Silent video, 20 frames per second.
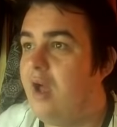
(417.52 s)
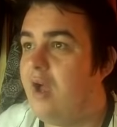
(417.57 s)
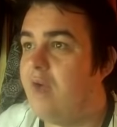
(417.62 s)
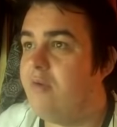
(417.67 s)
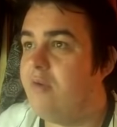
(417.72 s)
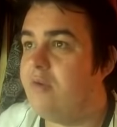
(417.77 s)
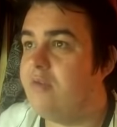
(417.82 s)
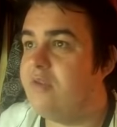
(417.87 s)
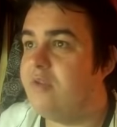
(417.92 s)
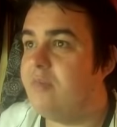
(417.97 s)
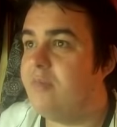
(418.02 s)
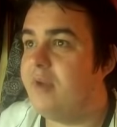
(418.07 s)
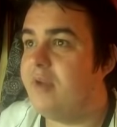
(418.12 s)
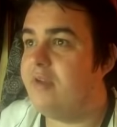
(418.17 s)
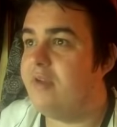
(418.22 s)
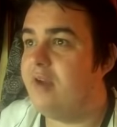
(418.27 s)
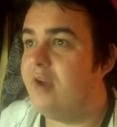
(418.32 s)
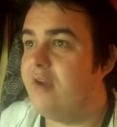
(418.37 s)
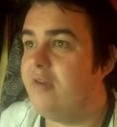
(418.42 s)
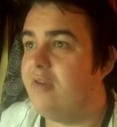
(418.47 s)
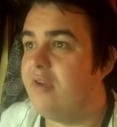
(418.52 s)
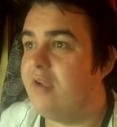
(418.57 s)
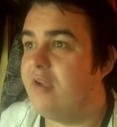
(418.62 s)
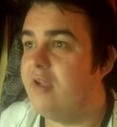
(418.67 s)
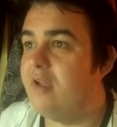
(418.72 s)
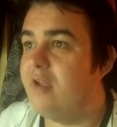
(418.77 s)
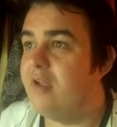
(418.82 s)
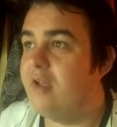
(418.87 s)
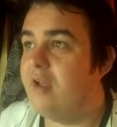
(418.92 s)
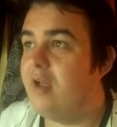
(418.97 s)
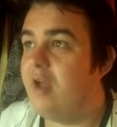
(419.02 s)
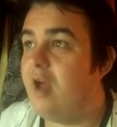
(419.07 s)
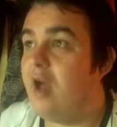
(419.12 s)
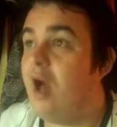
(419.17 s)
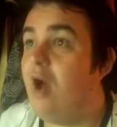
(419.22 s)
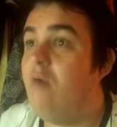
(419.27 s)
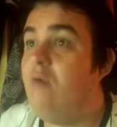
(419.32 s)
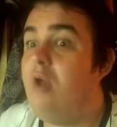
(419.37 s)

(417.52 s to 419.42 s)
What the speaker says: I wrote it in my diary. Oh